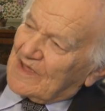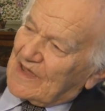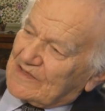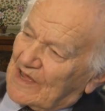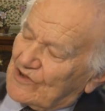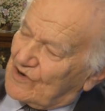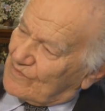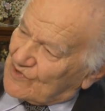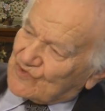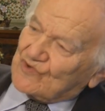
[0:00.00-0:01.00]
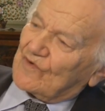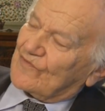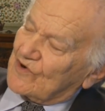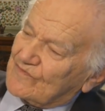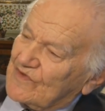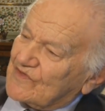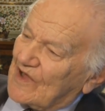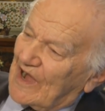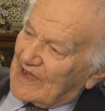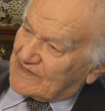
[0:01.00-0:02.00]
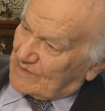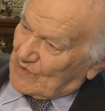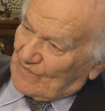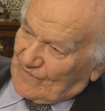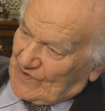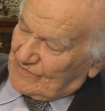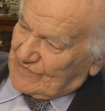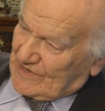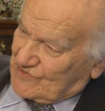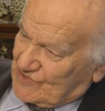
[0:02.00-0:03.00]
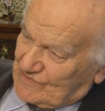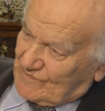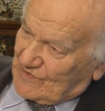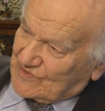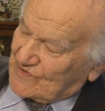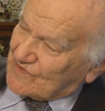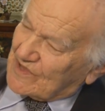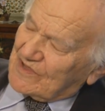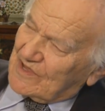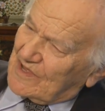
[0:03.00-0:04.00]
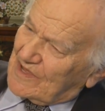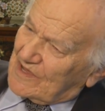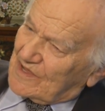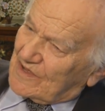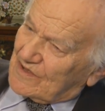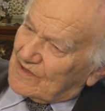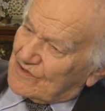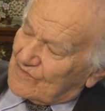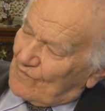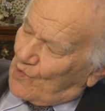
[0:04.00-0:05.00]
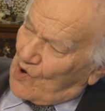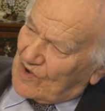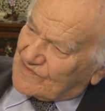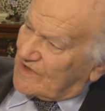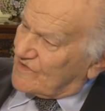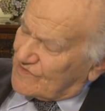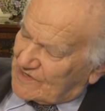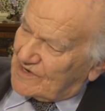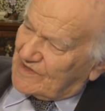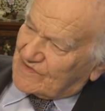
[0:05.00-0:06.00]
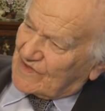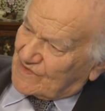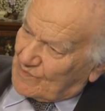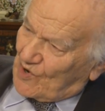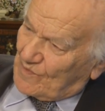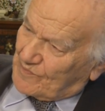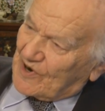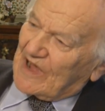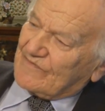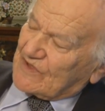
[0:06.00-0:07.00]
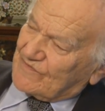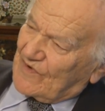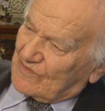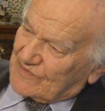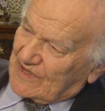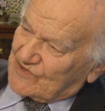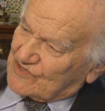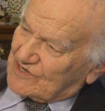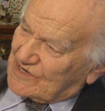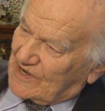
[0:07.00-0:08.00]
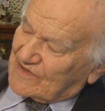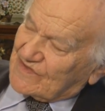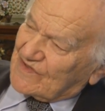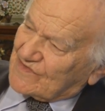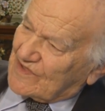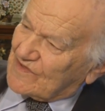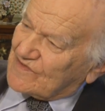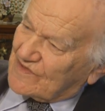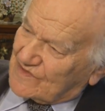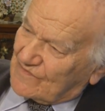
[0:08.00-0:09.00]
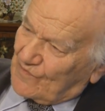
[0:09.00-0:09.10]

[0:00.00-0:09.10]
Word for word: And I always through work with the Heineman Foundation, which is a was and still is a small private foundation in existence in the